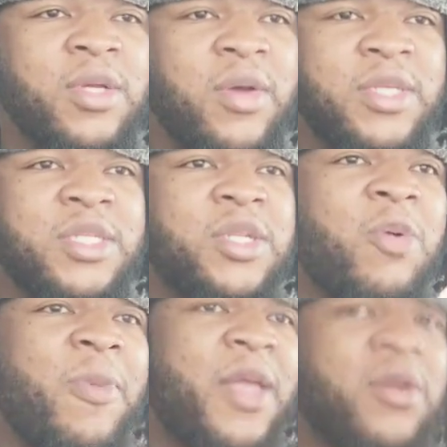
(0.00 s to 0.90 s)
So it just
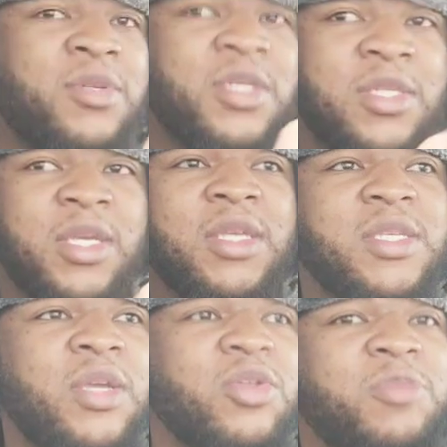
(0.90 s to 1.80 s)
don't make no sense to
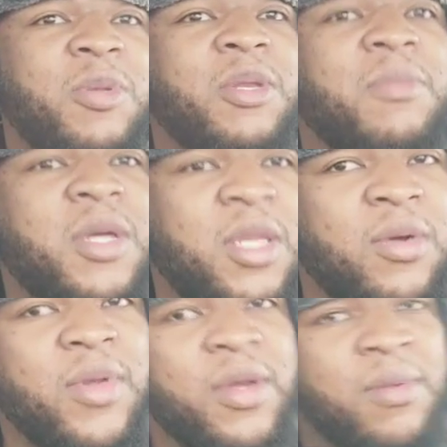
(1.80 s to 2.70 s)
continue to spend the money
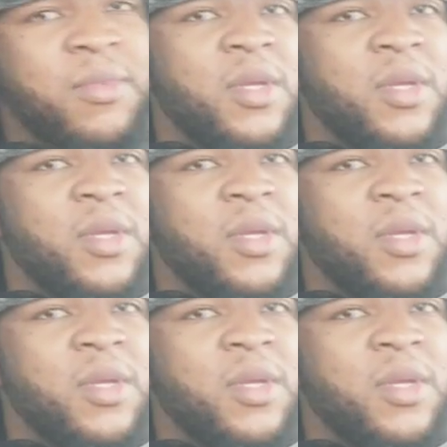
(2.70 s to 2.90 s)
on him.